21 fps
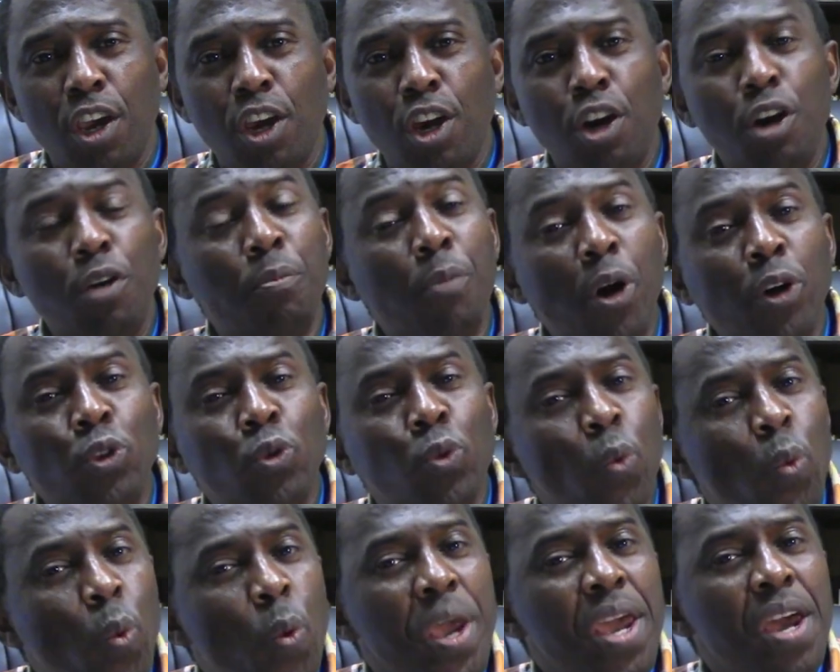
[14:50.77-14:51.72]
but
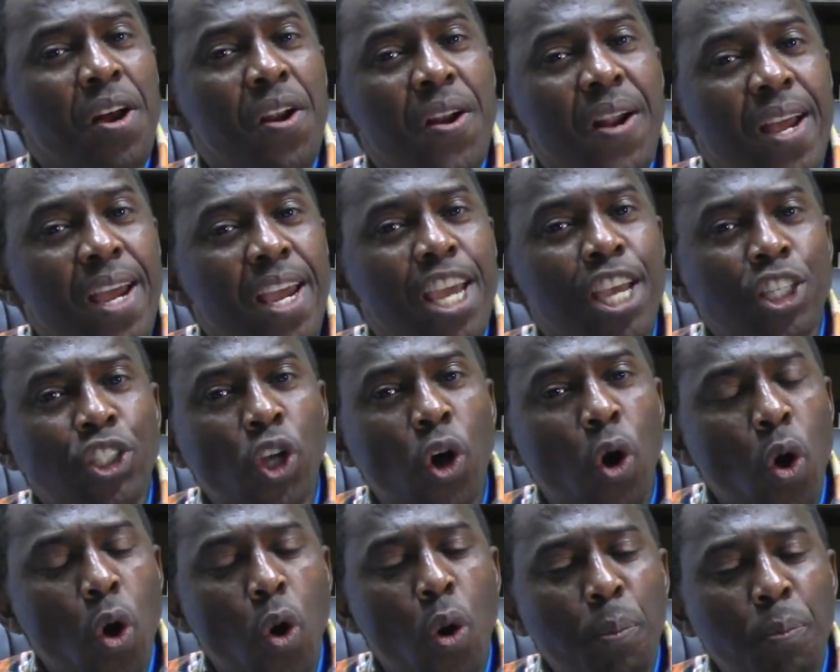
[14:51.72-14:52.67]
will his
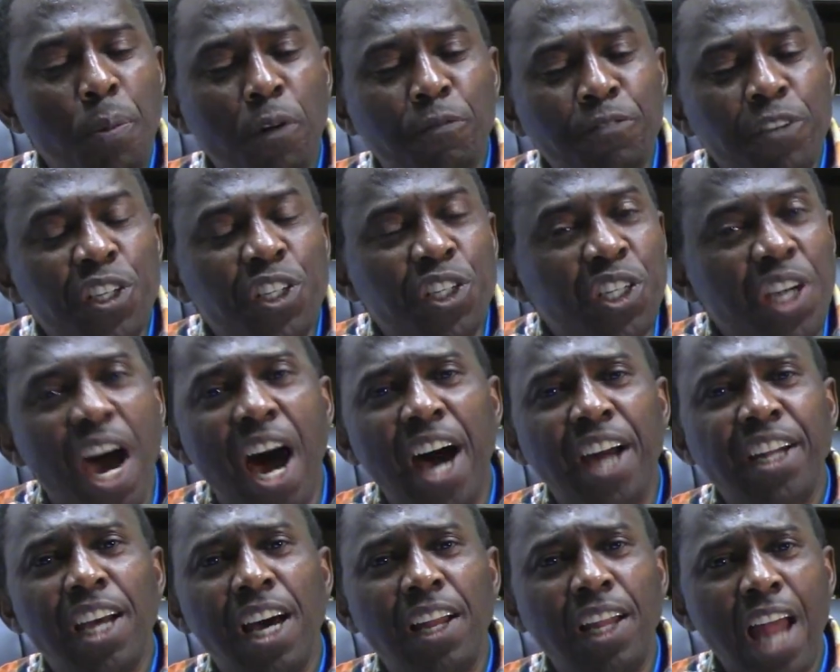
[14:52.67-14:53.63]
hope of
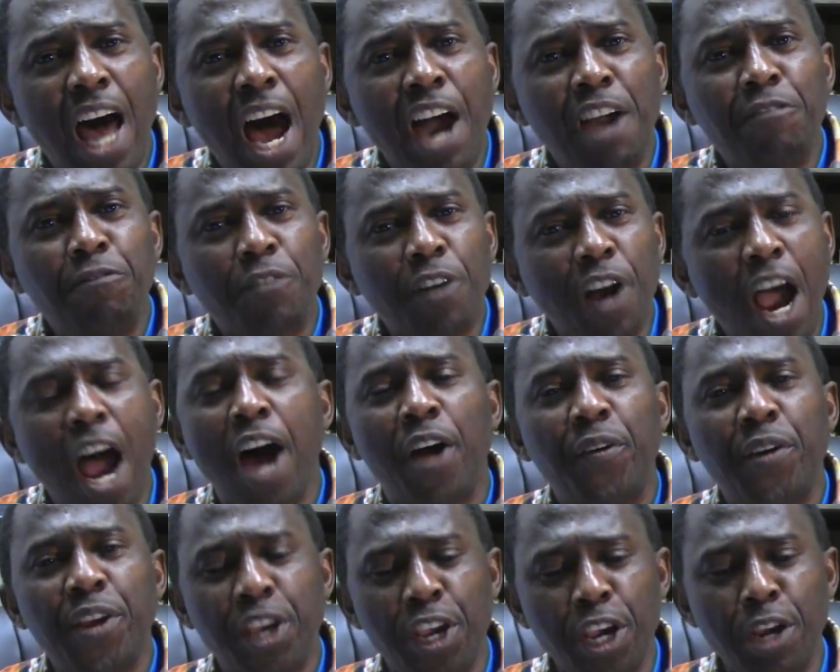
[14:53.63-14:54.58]
eternal life carry
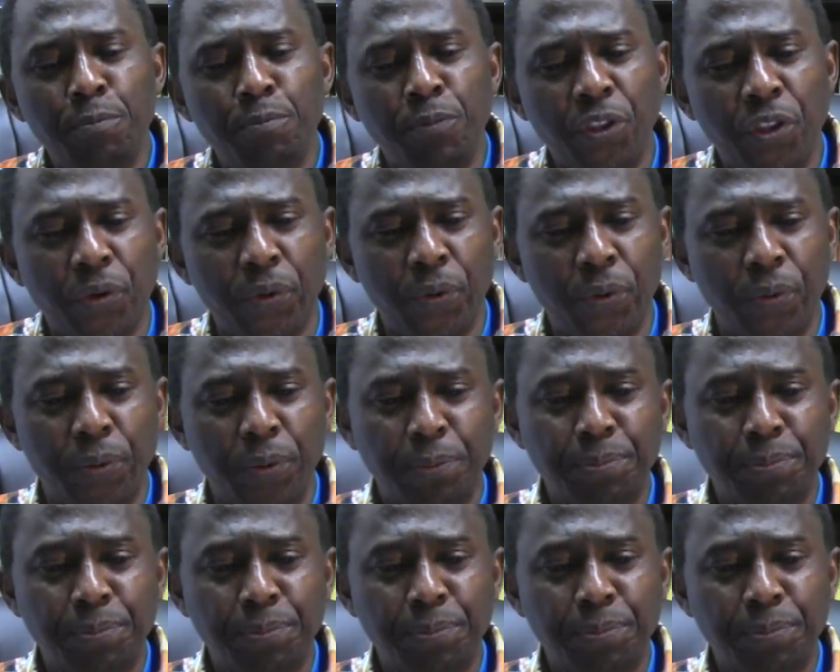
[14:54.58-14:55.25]
him through?